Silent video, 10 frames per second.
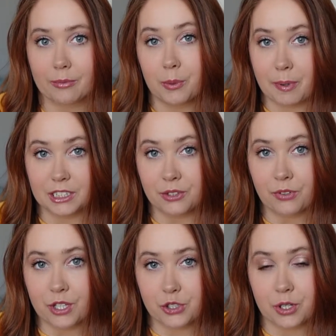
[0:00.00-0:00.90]
Your budget
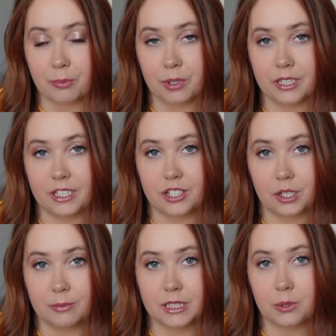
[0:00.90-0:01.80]
for the trip really
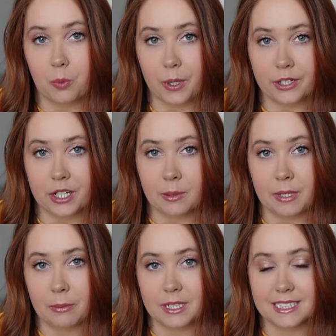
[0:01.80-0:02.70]
determines where you're going to
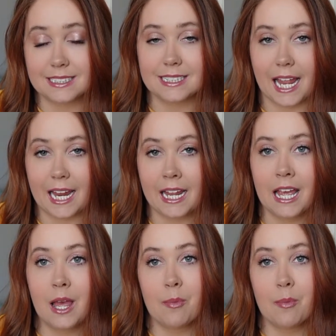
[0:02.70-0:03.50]
be able to stay.